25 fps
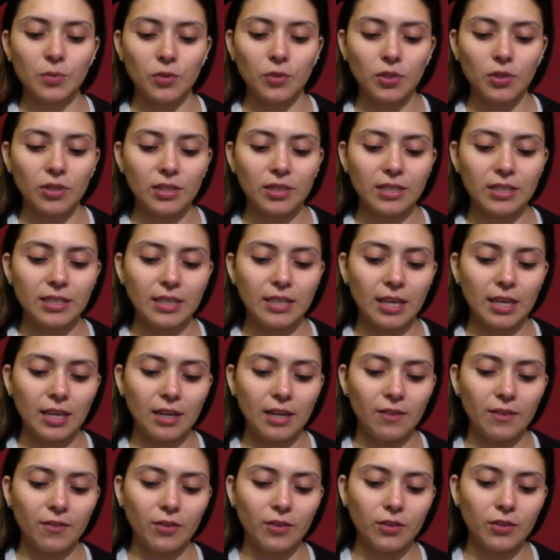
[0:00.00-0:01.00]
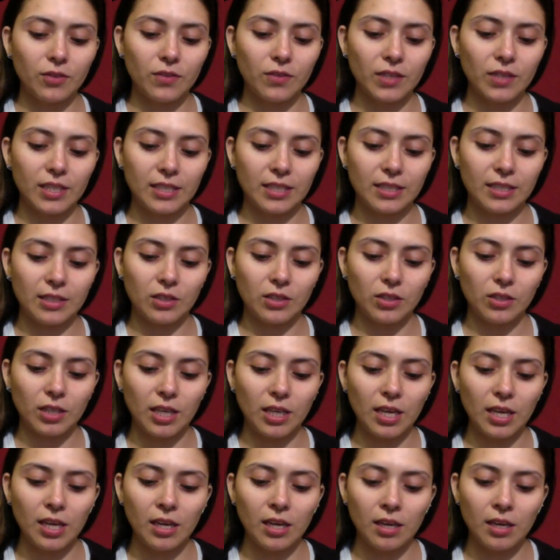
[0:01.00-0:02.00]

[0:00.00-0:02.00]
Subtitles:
on the skin. It feels very silky.